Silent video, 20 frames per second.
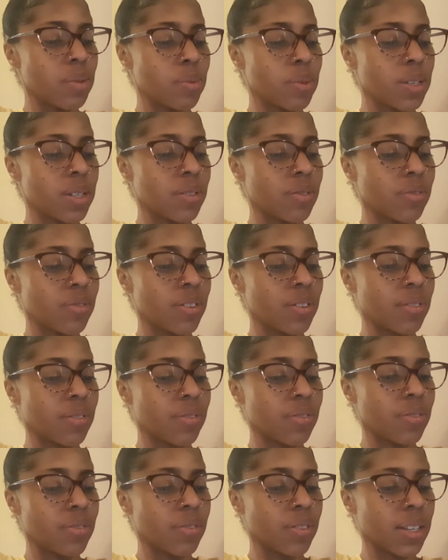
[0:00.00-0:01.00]
word for
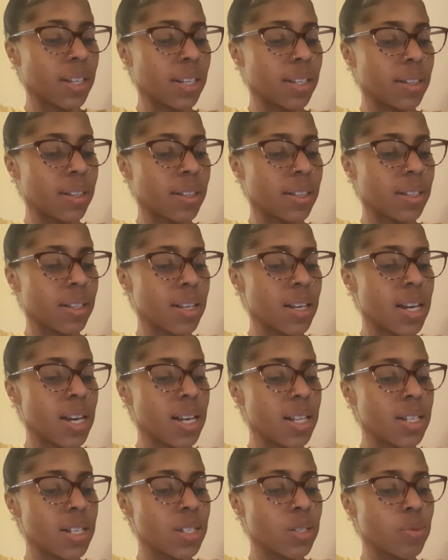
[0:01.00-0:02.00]
faith?
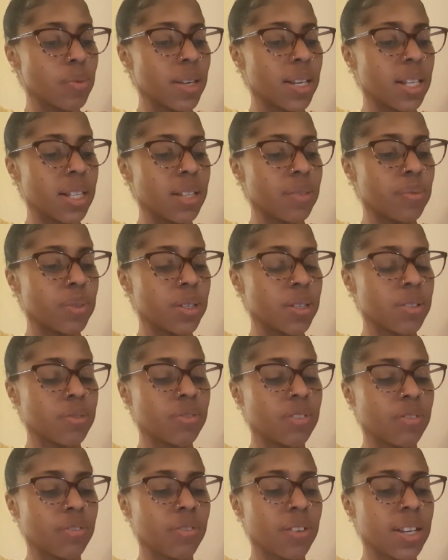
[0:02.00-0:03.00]
The Swahili word for
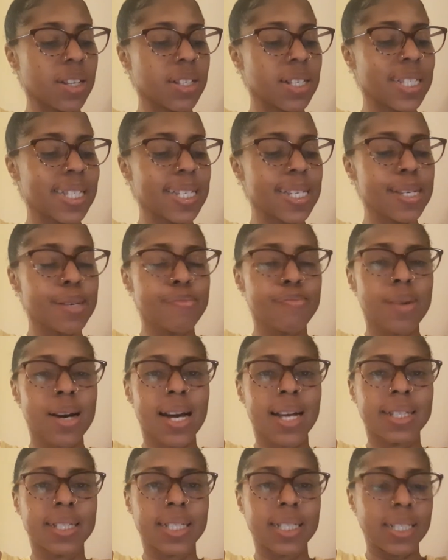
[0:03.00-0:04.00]
faith is
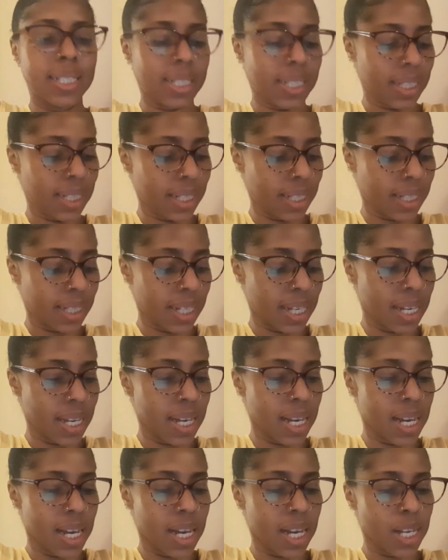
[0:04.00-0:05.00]
imani.
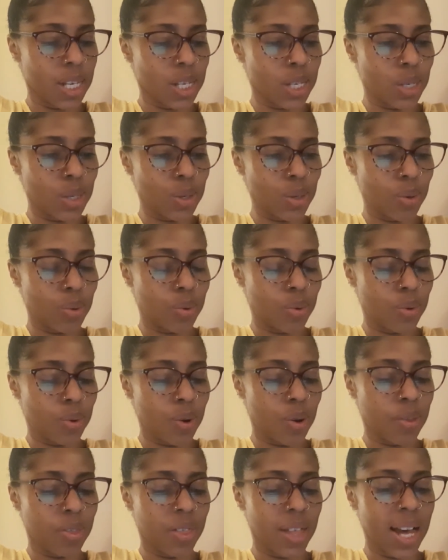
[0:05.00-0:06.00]
So
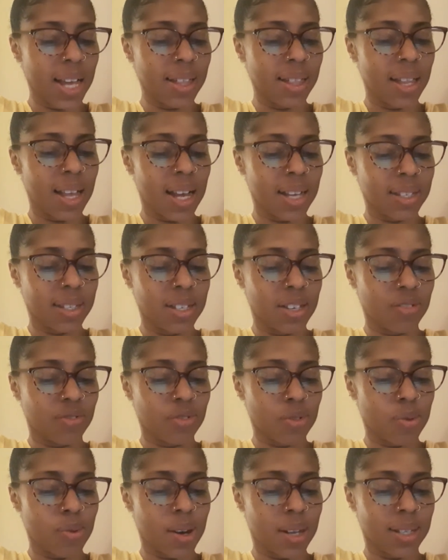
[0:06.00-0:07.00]
on that last day of
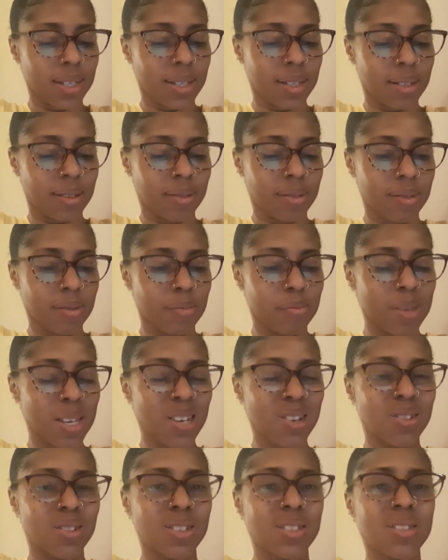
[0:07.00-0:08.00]
Kwanzaa,
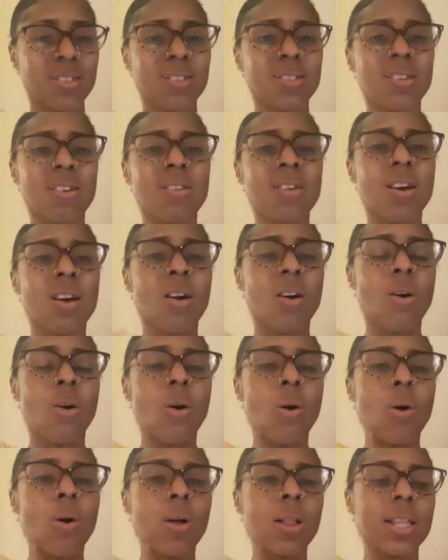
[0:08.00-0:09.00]
because
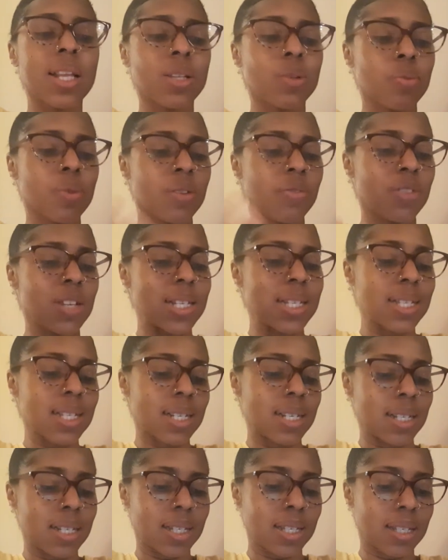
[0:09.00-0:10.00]
all that we've
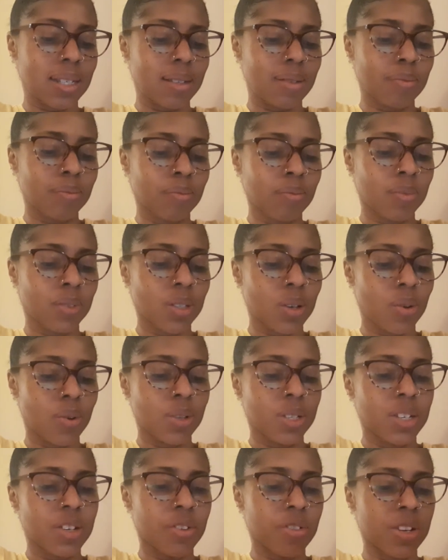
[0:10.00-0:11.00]
discussed, all the
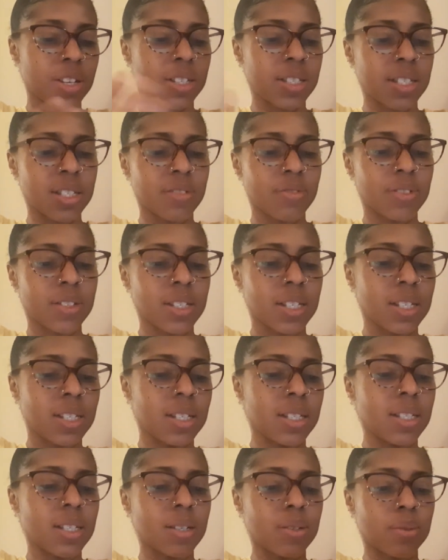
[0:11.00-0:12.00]
creativity,
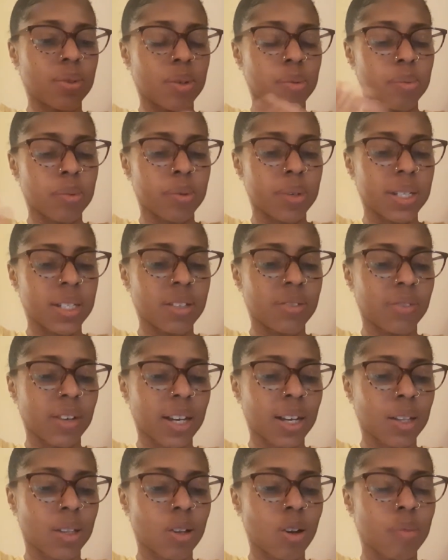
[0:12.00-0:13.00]
the cooperative
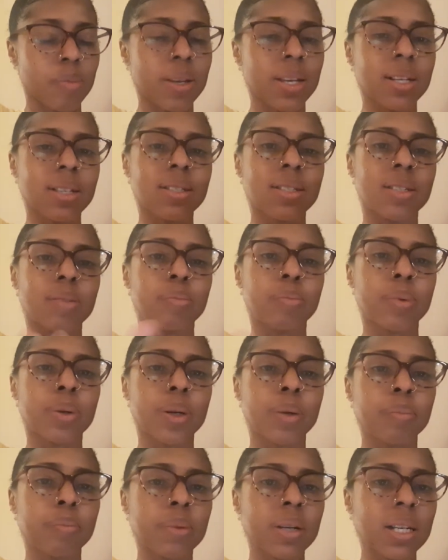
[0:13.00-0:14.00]
economics, the
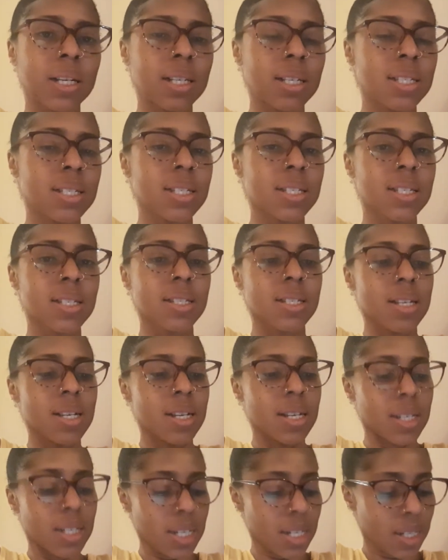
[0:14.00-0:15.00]
purpose,
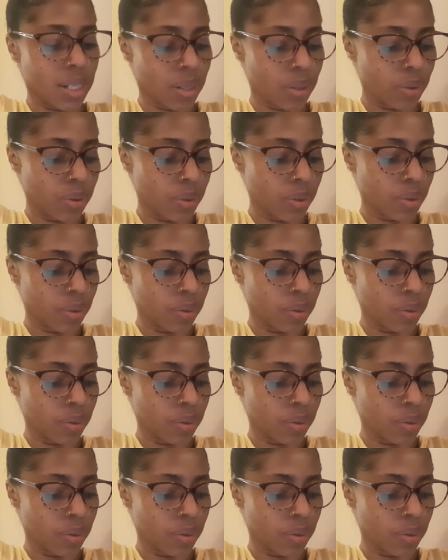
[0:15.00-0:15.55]
you know,